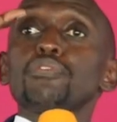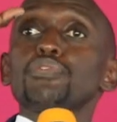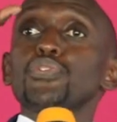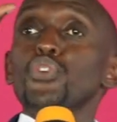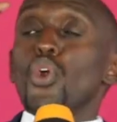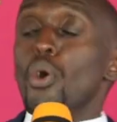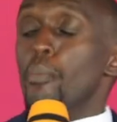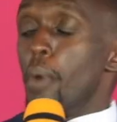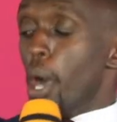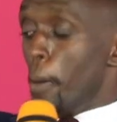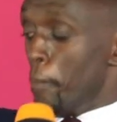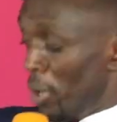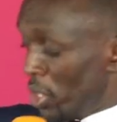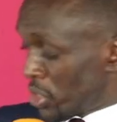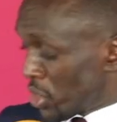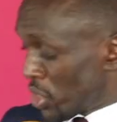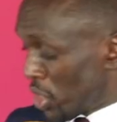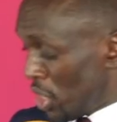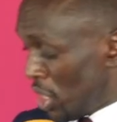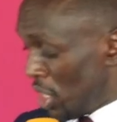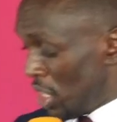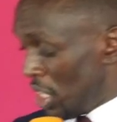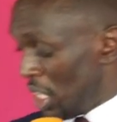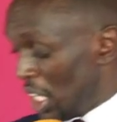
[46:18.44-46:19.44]
from a
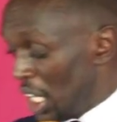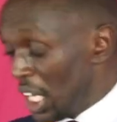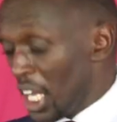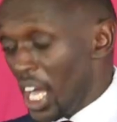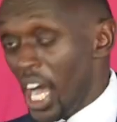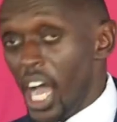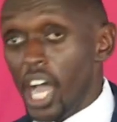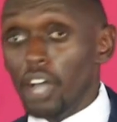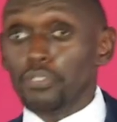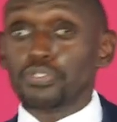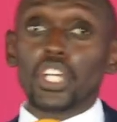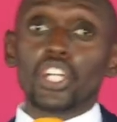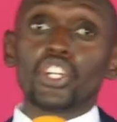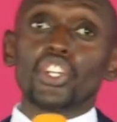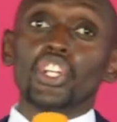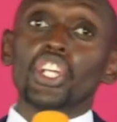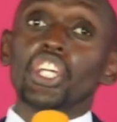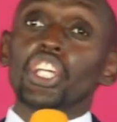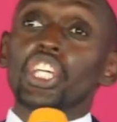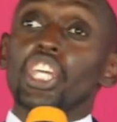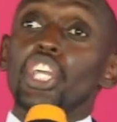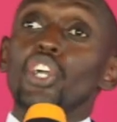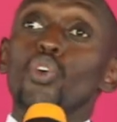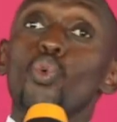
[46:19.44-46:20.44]
bottle. After
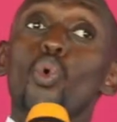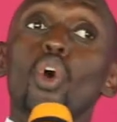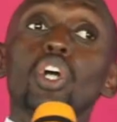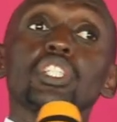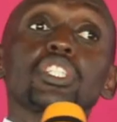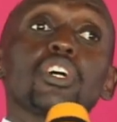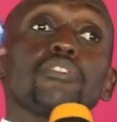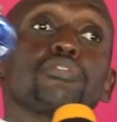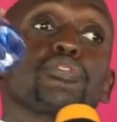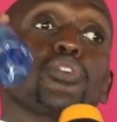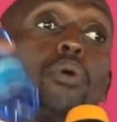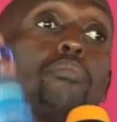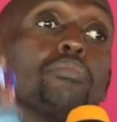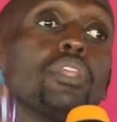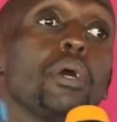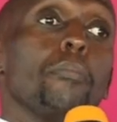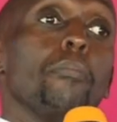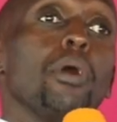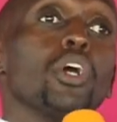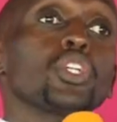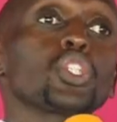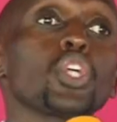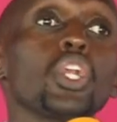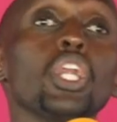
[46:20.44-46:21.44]
drinking water from the
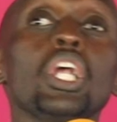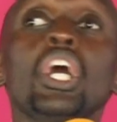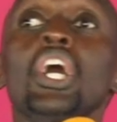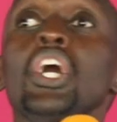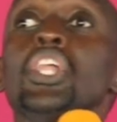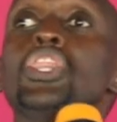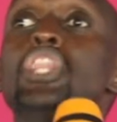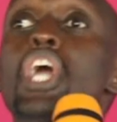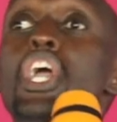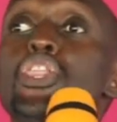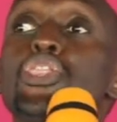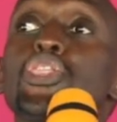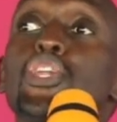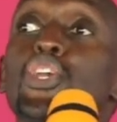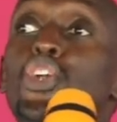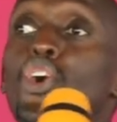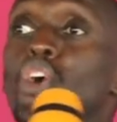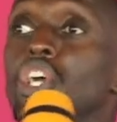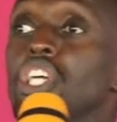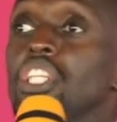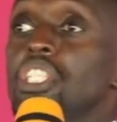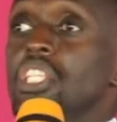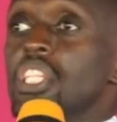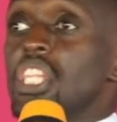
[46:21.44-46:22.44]
bottle, they
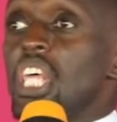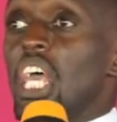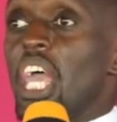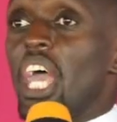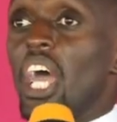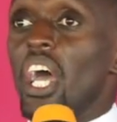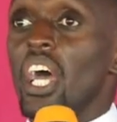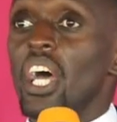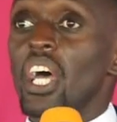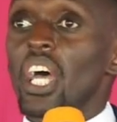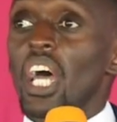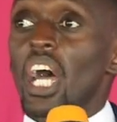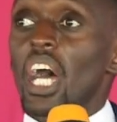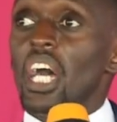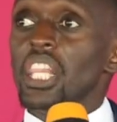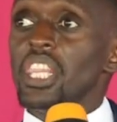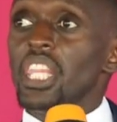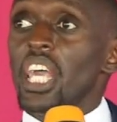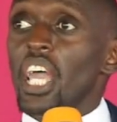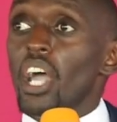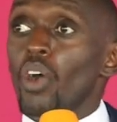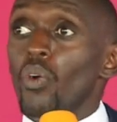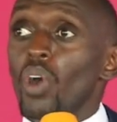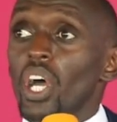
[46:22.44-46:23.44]
throw it there.
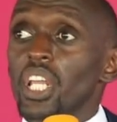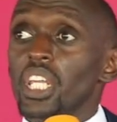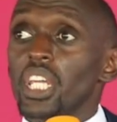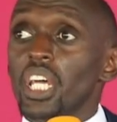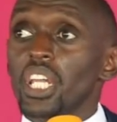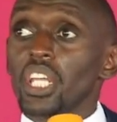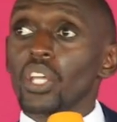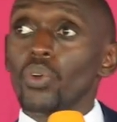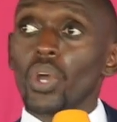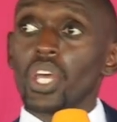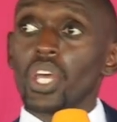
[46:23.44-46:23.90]
And they are wondering